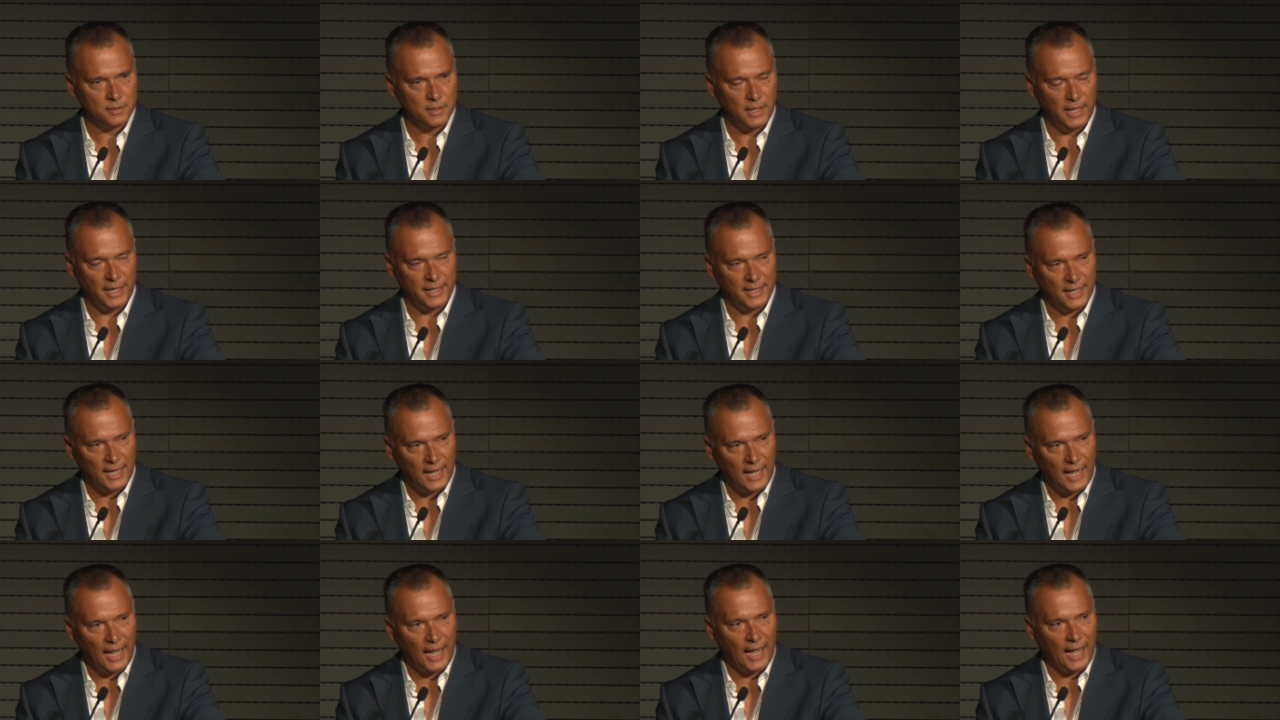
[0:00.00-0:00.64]
and
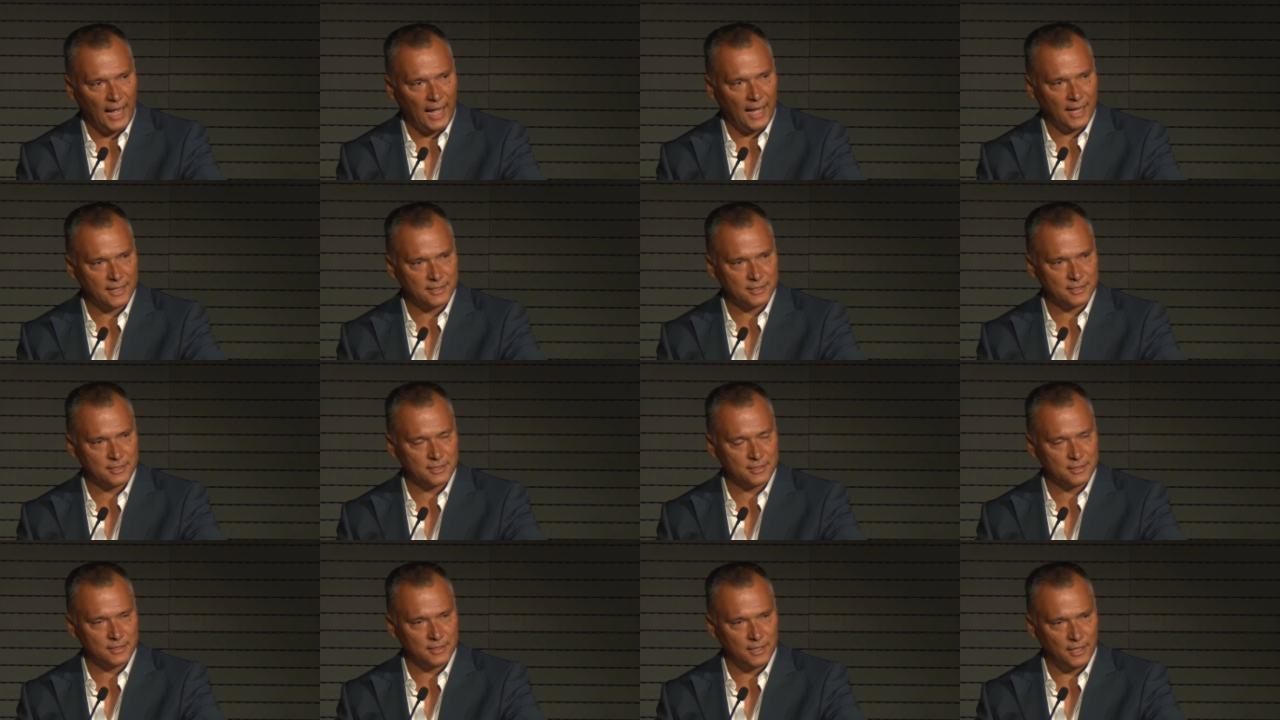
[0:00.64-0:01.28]

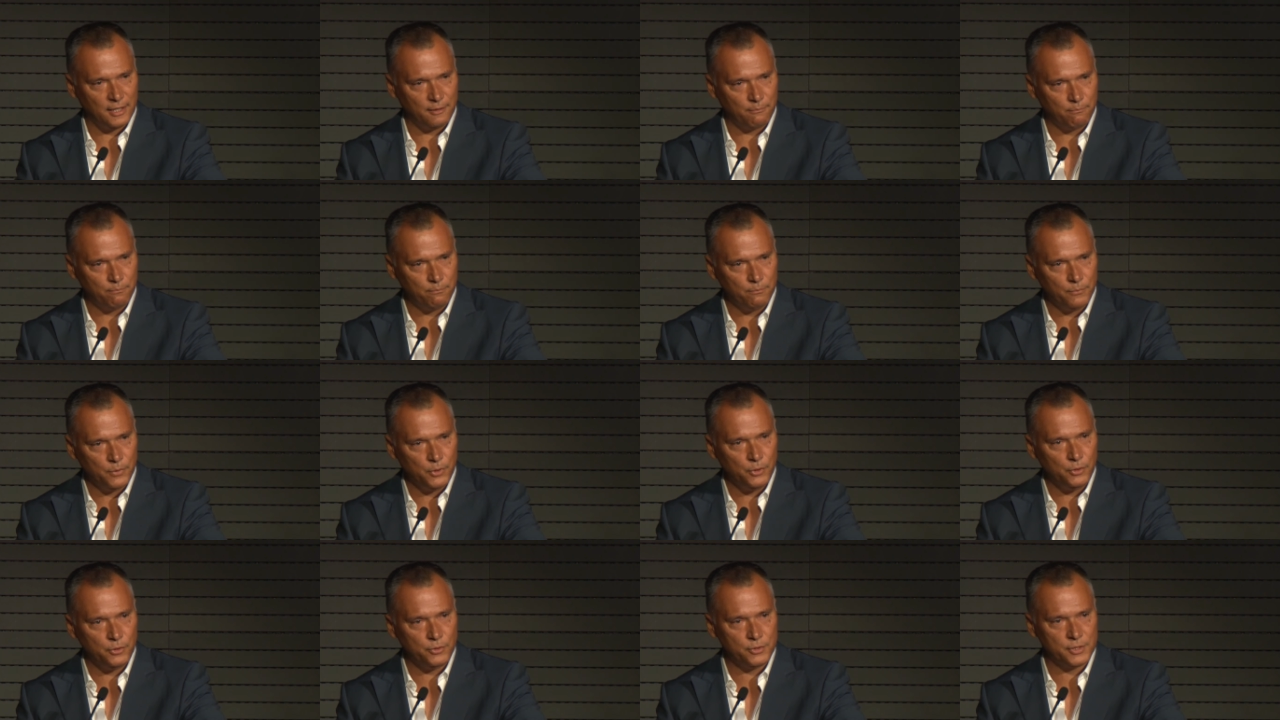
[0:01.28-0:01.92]
art and
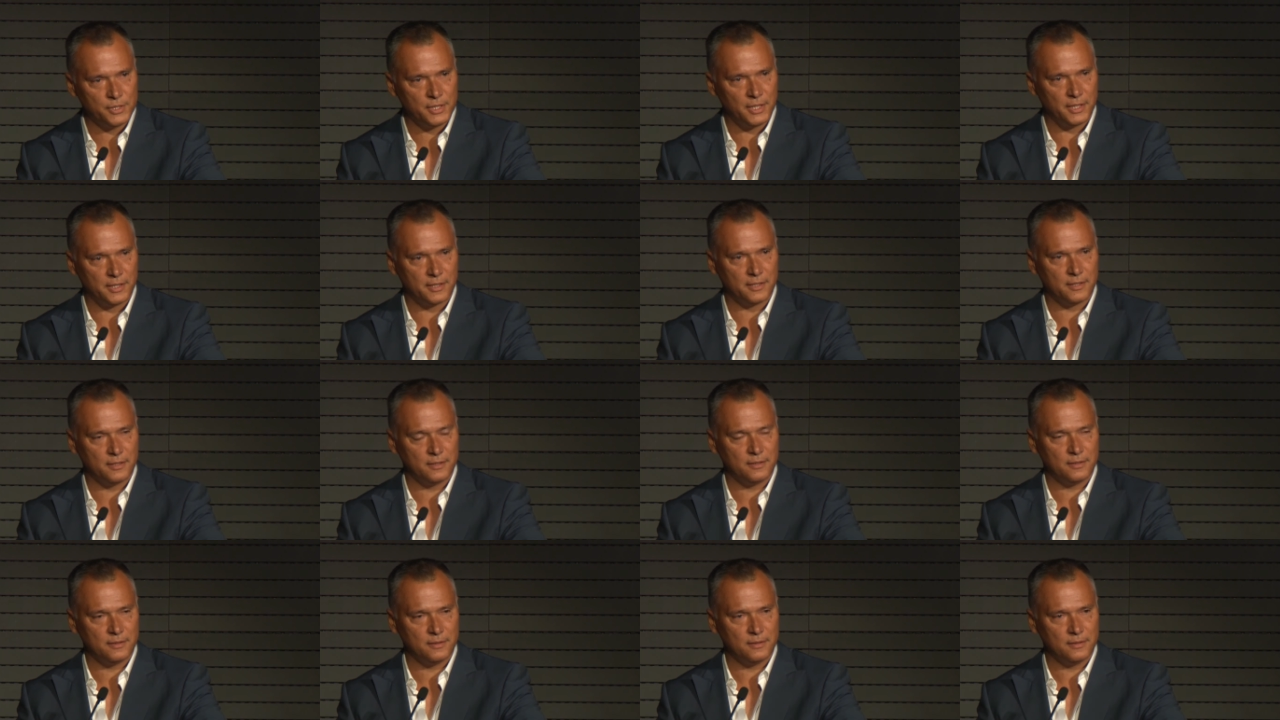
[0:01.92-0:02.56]
music,